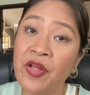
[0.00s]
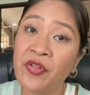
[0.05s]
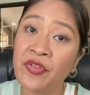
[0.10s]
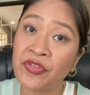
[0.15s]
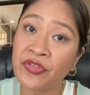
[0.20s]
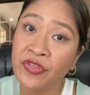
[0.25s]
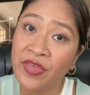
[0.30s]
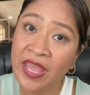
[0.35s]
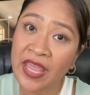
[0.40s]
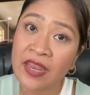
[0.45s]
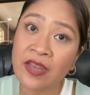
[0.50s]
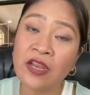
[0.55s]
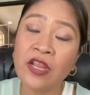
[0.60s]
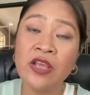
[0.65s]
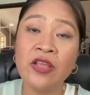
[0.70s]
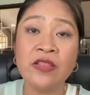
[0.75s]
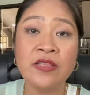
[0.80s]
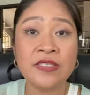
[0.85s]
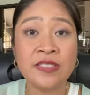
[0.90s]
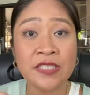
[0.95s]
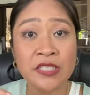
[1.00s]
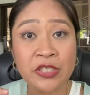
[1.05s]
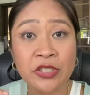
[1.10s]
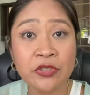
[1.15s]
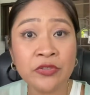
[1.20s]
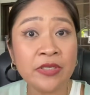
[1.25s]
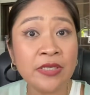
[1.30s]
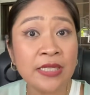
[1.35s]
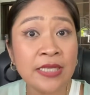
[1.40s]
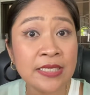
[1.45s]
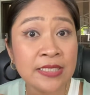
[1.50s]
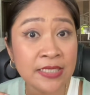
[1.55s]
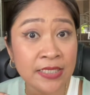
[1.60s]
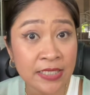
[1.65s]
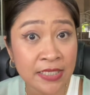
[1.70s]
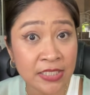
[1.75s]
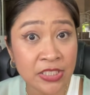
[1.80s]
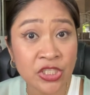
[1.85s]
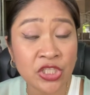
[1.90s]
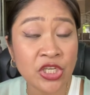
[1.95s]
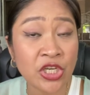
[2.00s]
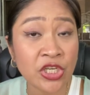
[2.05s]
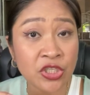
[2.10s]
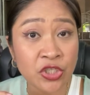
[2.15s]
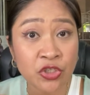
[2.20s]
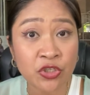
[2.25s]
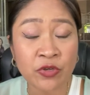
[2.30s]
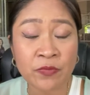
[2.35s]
then the Securities and Exchange